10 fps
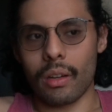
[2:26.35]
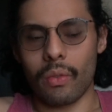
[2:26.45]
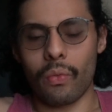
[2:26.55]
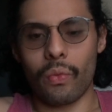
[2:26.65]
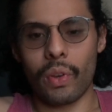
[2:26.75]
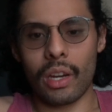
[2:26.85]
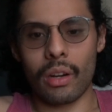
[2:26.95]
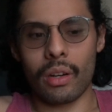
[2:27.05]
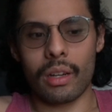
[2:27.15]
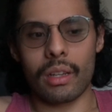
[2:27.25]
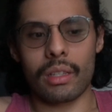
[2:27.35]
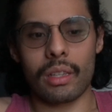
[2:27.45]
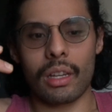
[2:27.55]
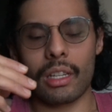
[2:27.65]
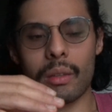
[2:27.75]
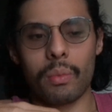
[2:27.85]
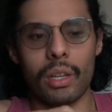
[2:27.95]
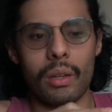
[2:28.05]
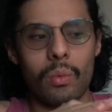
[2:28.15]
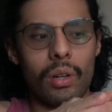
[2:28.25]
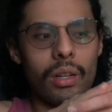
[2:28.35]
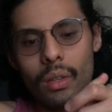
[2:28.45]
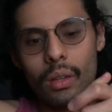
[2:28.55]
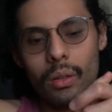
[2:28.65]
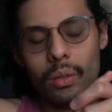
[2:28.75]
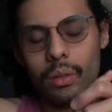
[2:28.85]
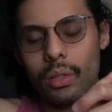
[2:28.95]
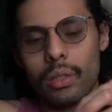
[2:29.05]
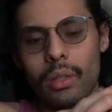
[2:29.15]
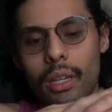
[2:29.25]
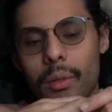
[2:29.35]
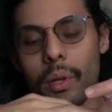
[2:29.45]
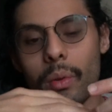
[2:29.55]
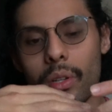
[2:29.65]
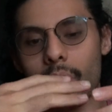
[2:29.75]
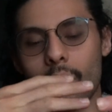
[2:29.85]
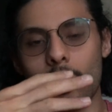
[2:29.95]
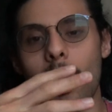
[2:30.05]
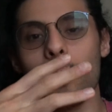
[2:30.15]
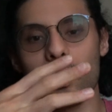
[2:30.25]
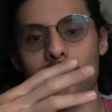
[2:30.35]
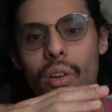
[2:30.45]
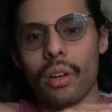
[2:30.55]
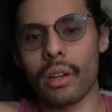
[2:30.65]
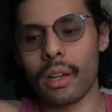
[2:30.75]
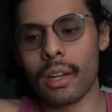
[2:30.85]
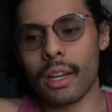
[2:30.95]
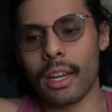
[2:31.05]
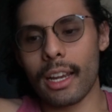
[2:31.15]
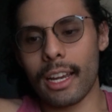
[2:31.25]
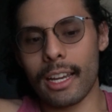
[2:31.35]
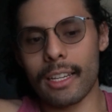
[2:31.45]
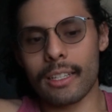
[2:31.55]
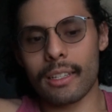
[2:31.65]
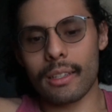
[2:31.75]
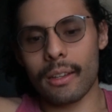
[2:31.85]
fear is, explain what traumas are. And